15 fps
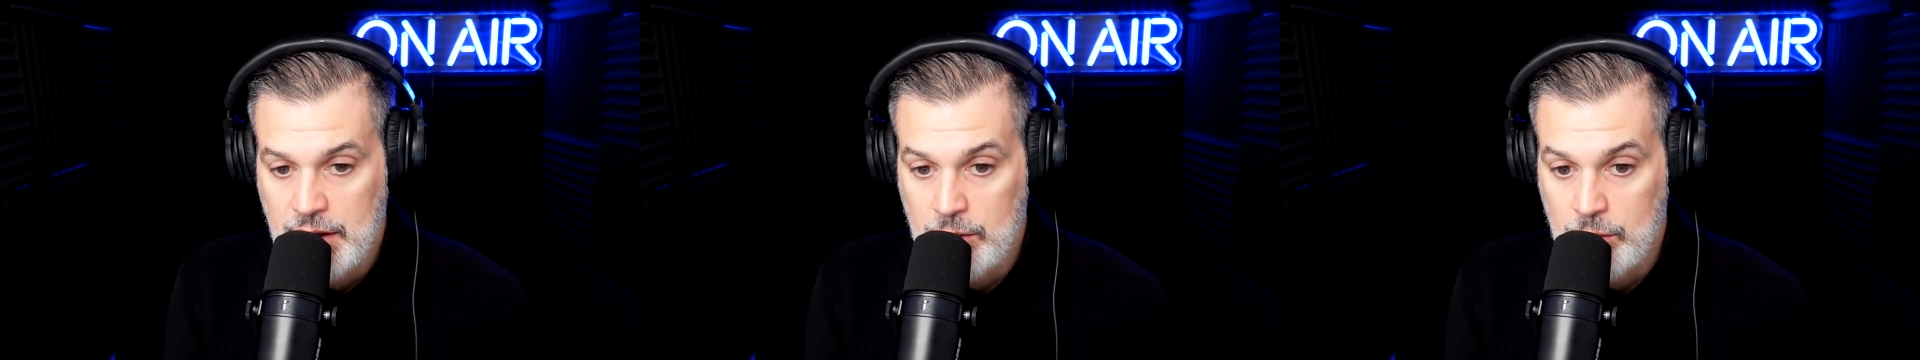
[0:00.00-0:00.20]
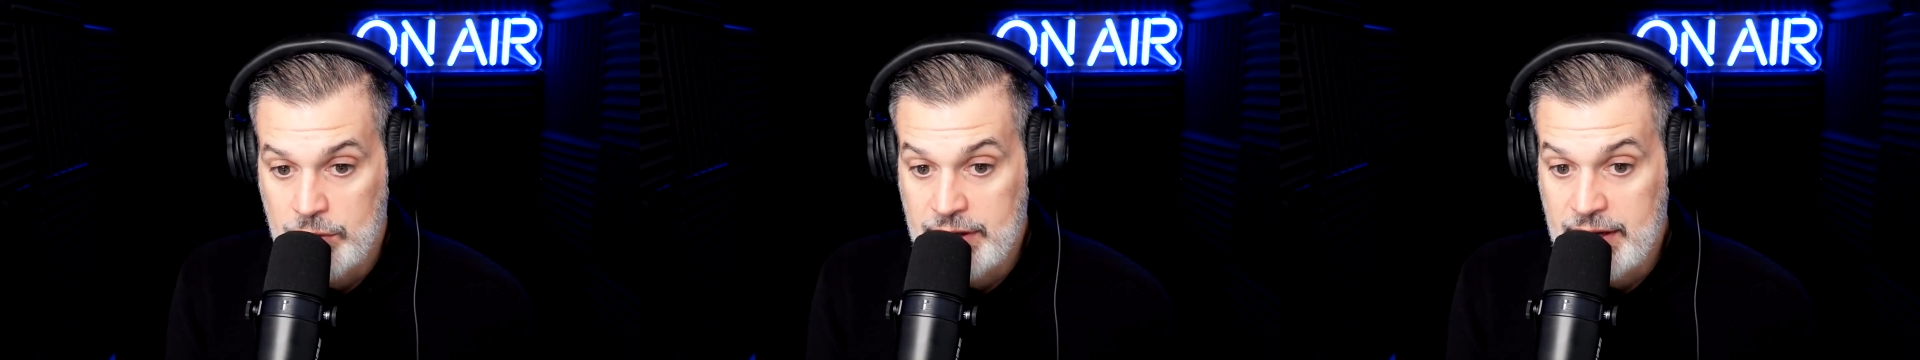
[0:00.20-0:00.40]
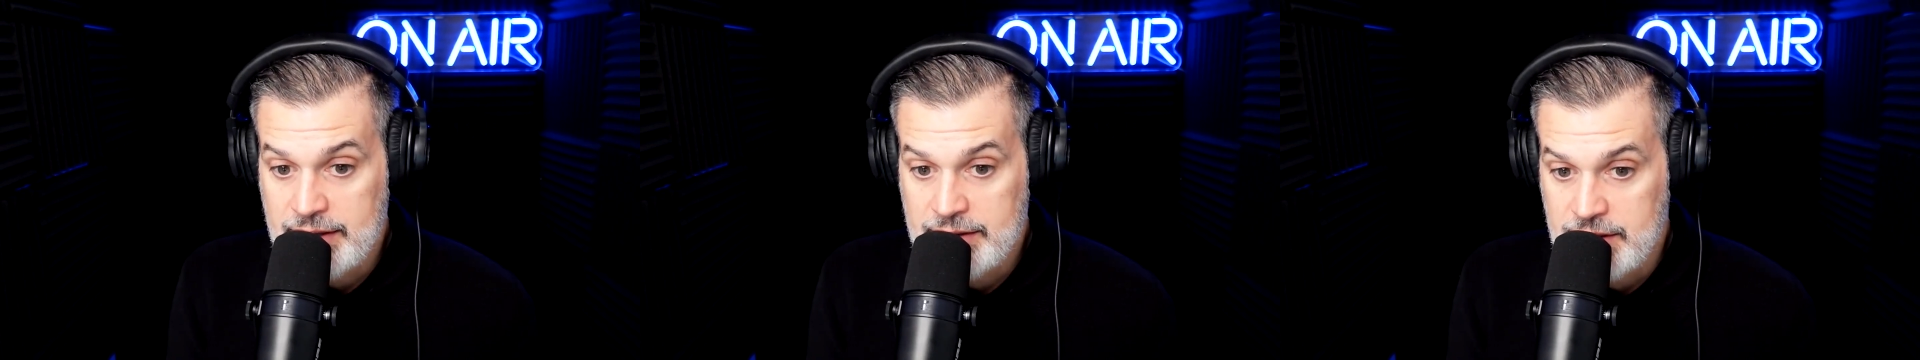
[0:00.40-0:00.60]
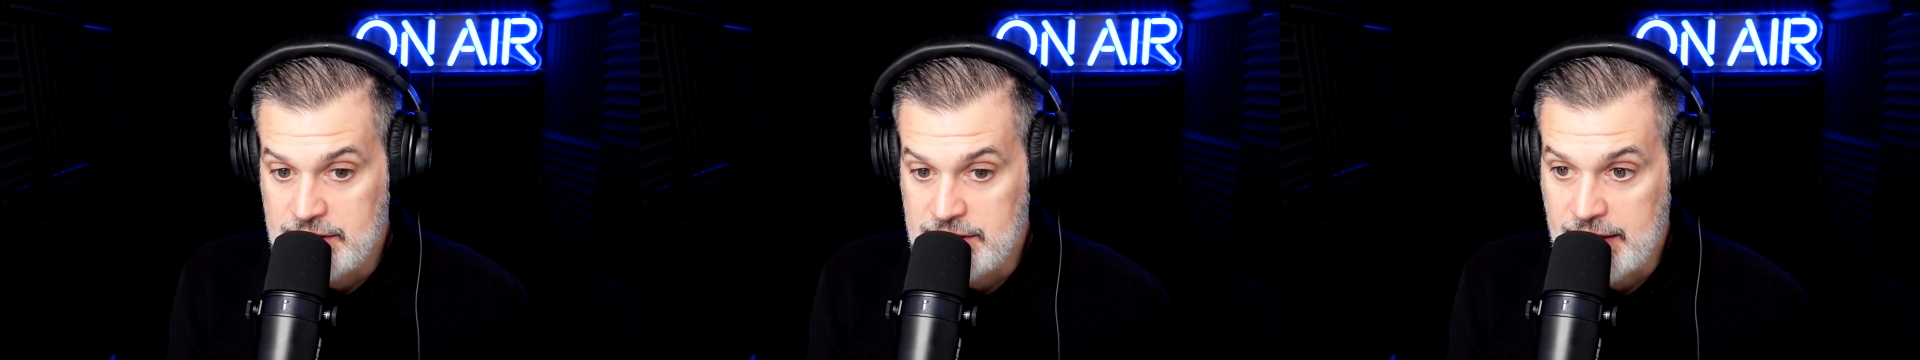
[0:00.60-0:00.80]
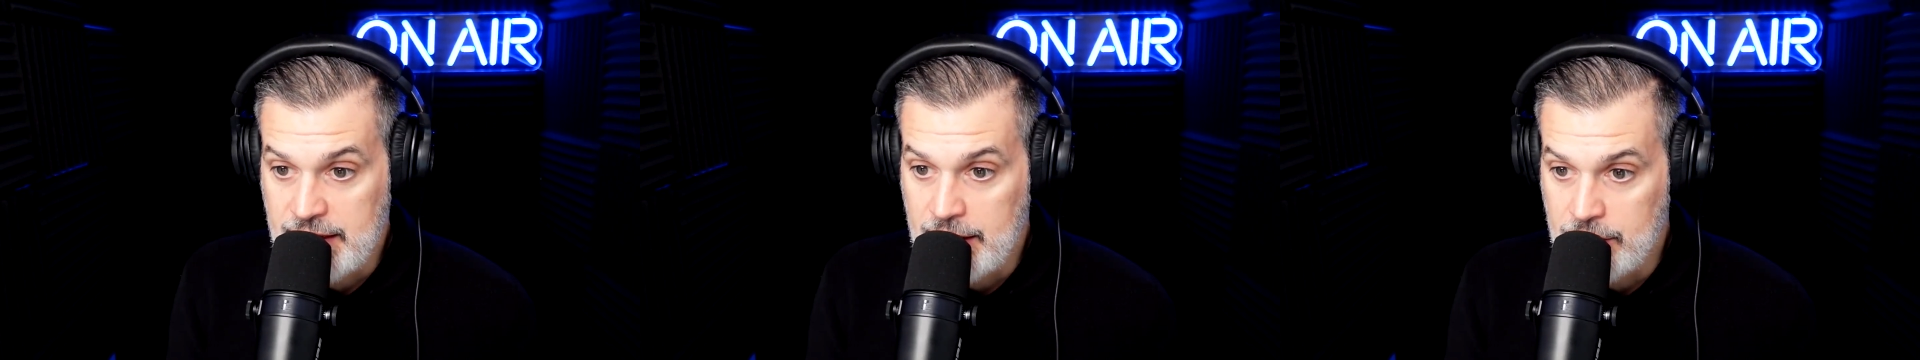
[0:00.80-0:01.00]
we got this,
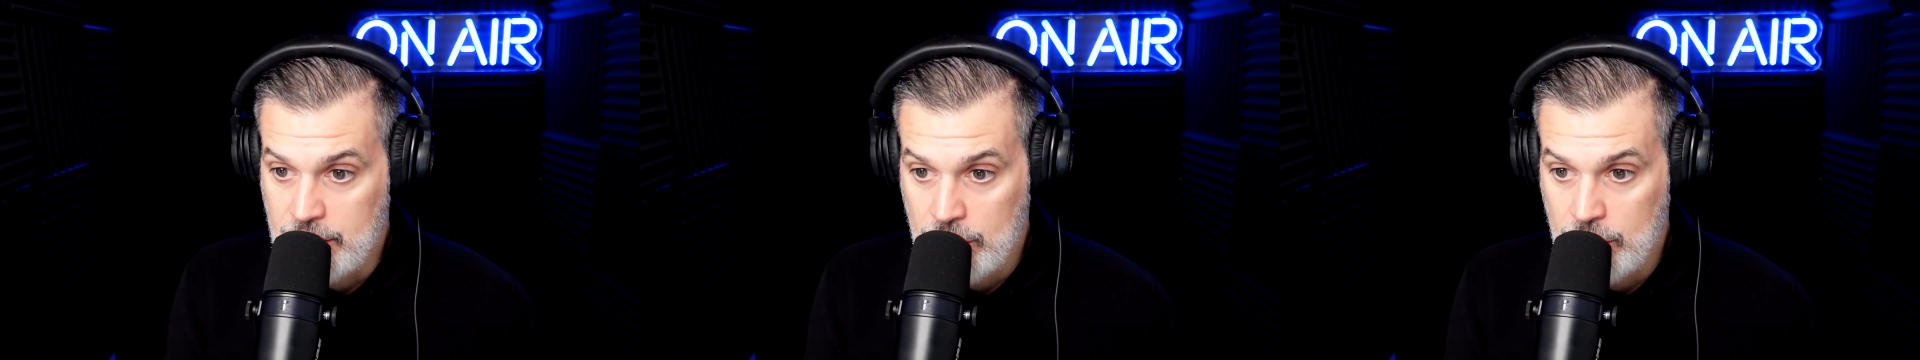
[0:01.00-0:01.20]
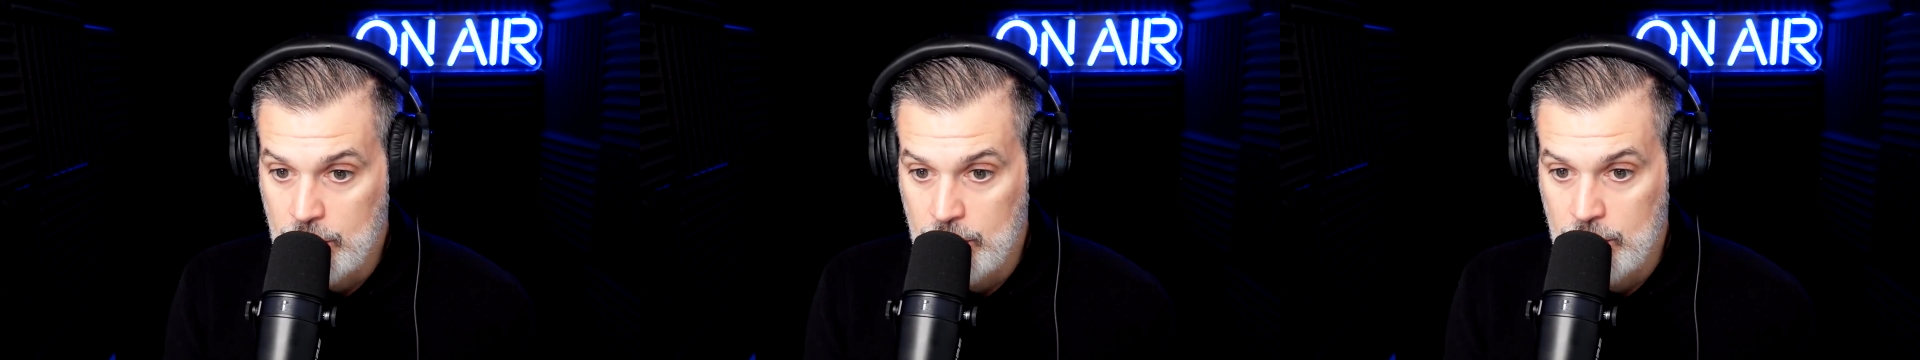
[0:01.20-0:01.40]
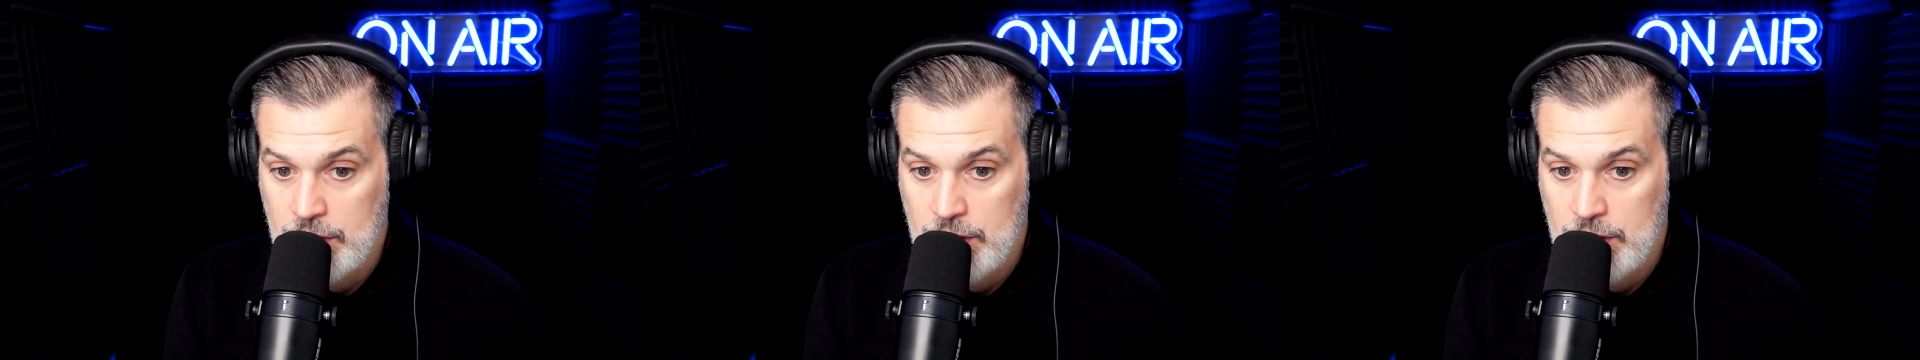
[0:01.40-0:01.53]
I got you.